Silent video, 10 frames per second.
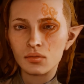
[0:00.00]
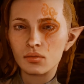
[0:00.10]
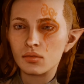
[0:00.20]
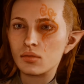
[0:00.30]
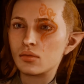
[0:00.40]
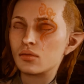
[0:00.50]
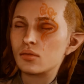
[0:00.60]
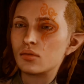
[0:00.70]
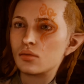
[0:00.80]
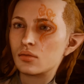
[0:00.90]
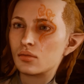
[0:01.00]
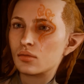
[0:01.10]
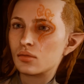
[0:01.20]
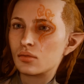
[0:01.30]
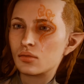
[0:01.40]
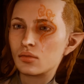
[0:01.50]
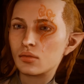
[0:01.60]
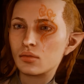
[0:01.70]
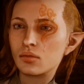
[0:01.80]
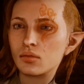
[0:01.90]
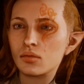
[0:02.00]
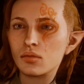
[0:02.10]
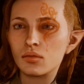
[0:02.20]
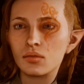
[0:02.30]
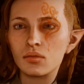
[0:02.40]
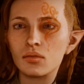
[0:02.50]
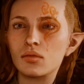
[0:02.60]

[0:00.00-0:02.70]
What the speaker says: (silence)